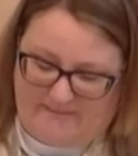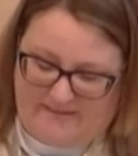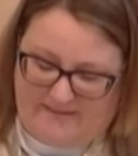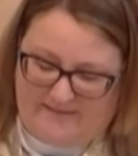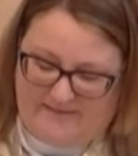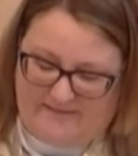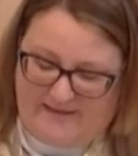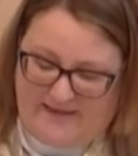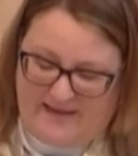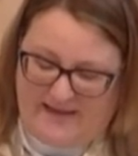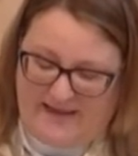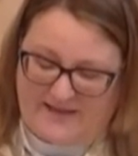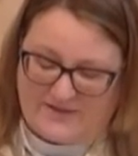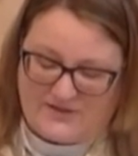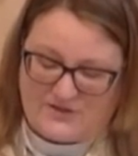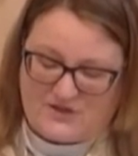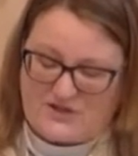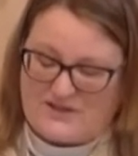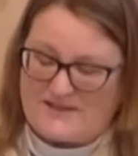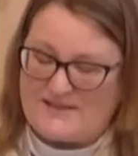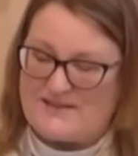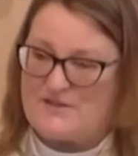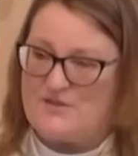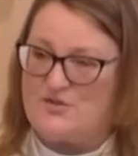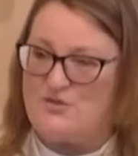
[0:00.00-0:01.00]
They had
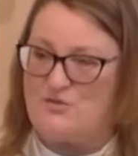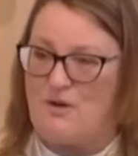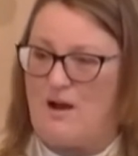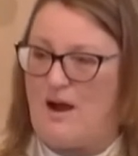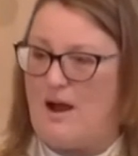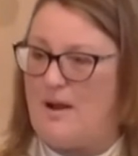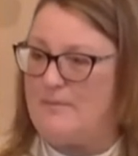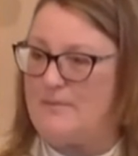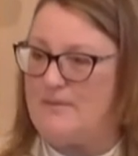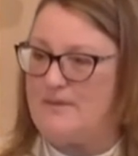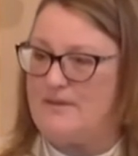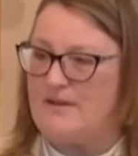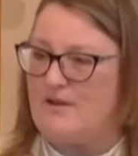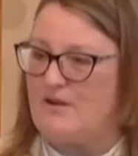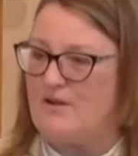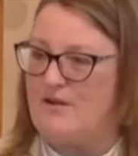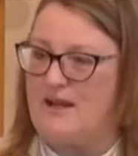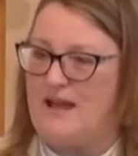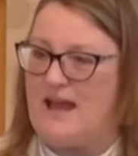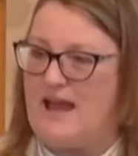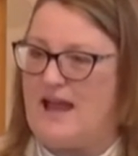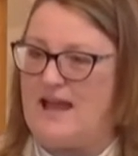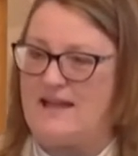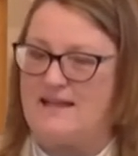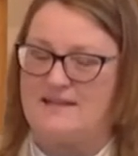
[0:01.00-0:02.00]
just dropped their
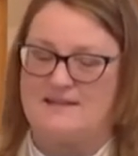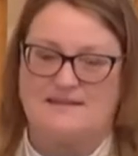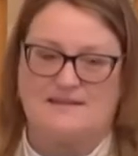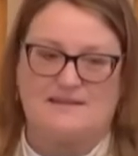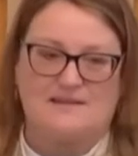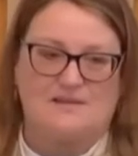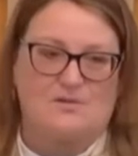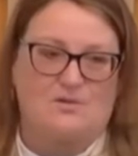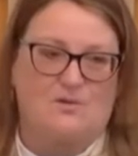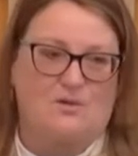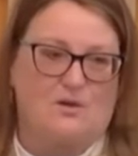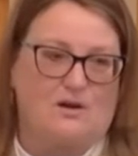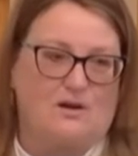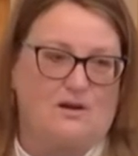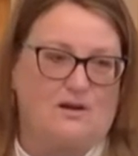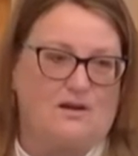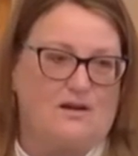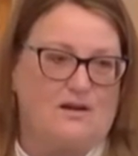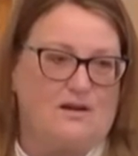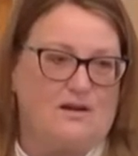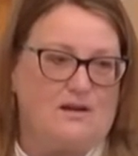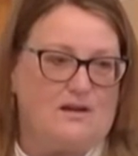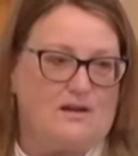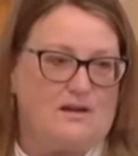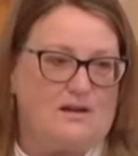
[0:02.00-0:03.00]
nets or
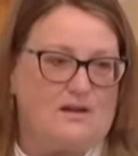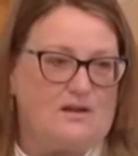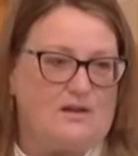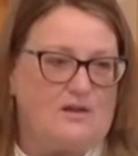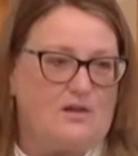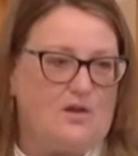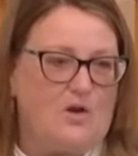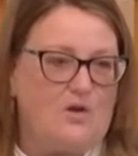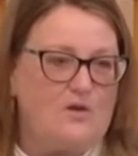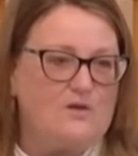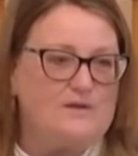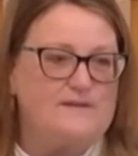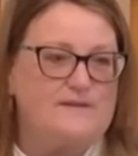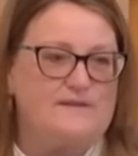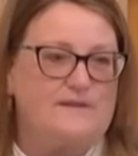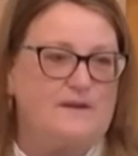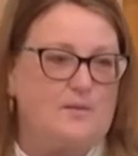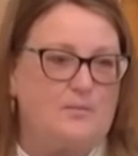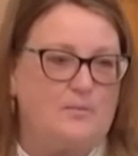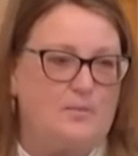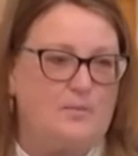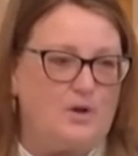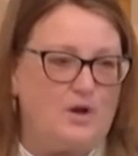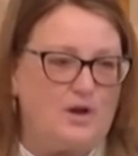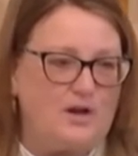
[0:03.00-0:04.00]
closed their
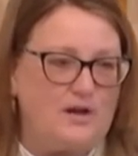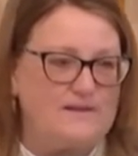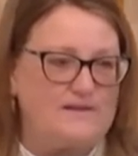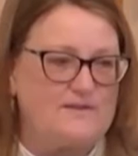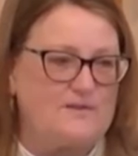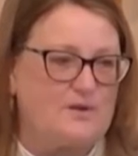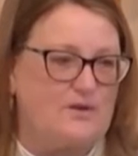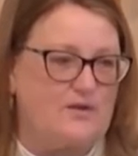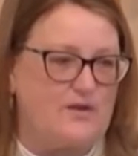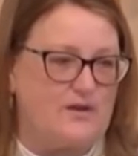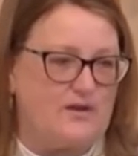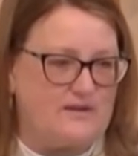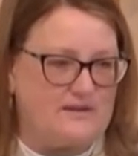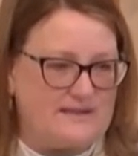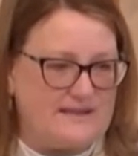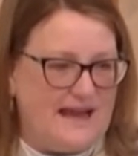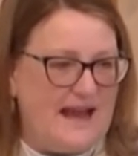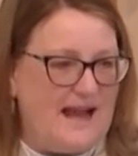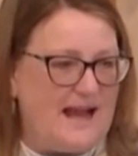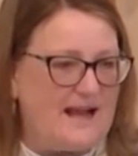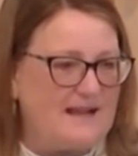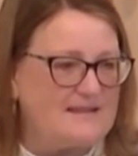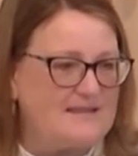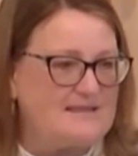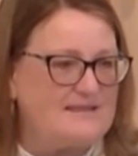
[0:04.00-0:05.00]
books or their
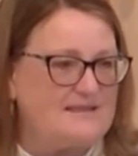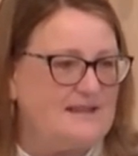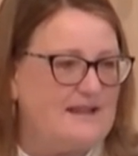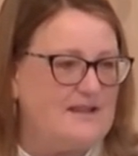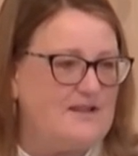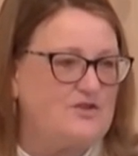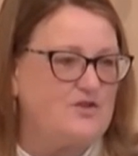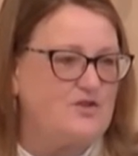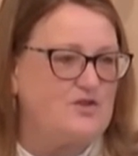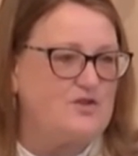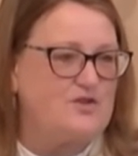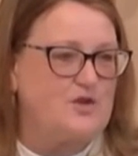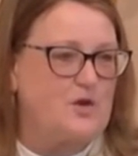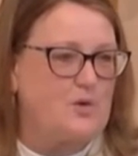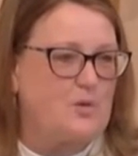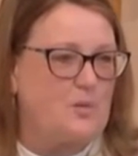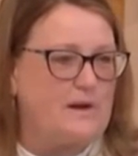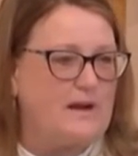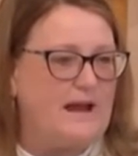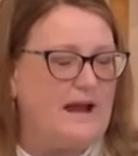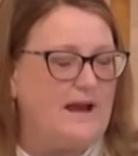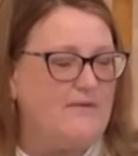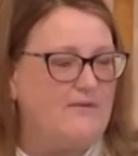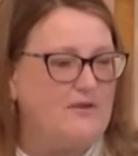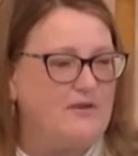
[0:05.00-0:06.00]
tax ledgers or
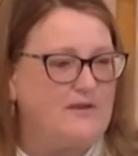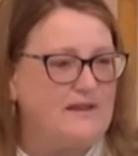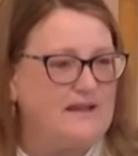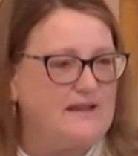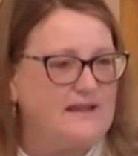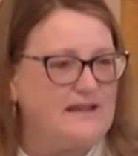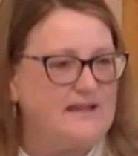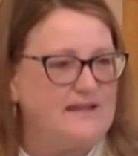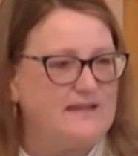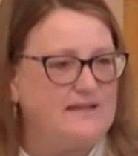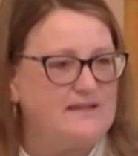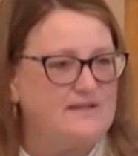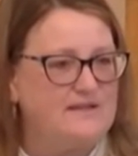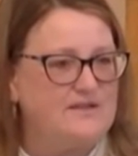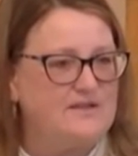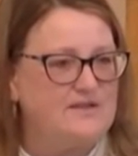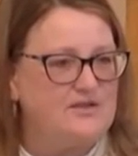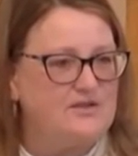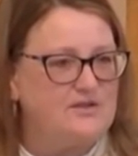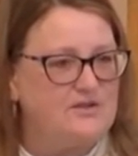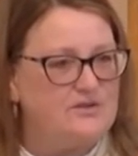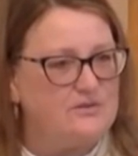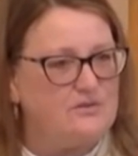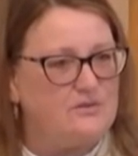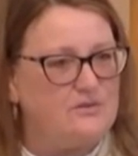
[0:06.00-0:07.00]
whatever they needed to
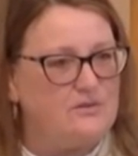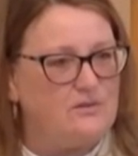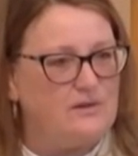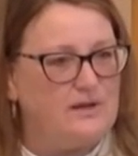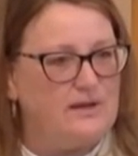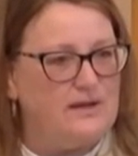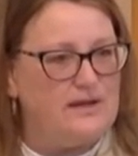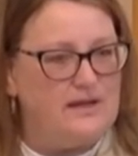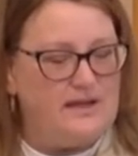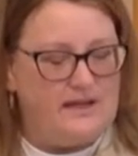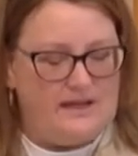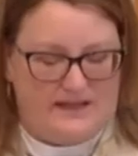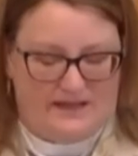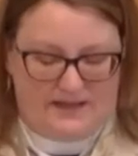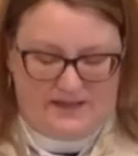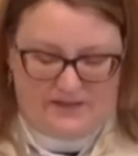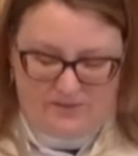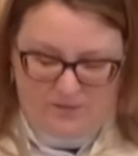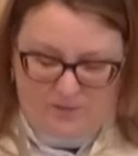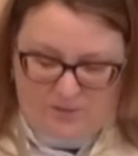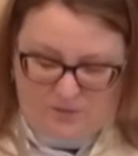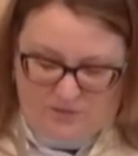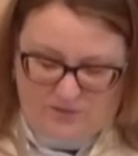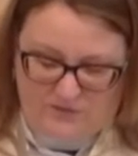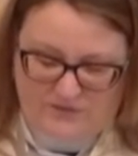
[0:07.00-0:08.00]
do in
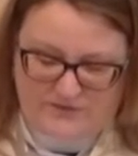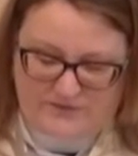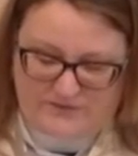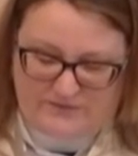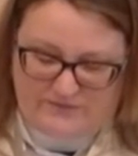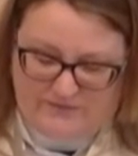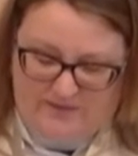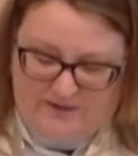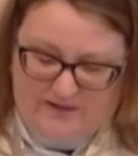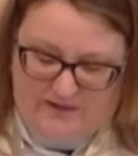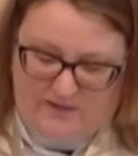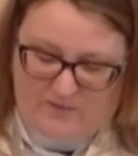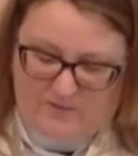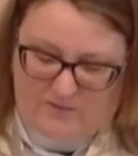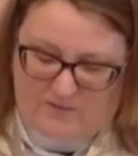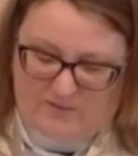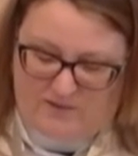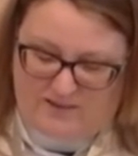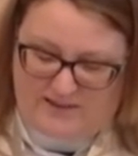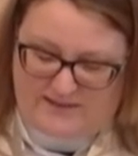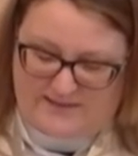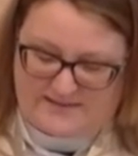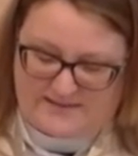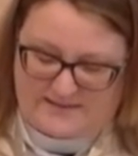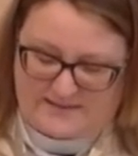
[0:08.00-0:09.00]
order to follow
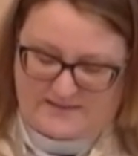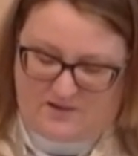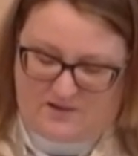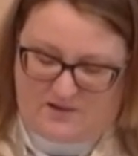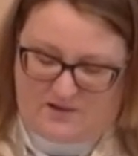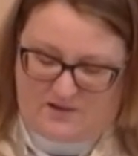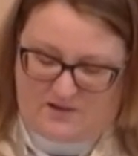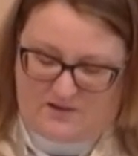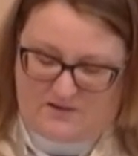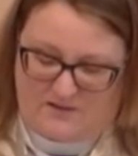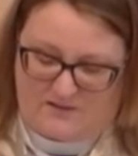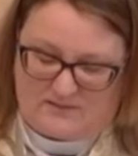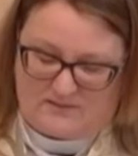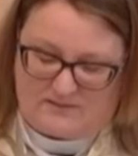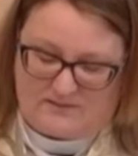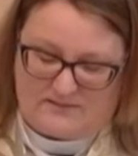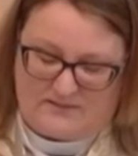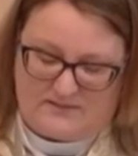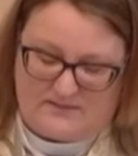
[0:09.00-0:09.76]
Christ's call.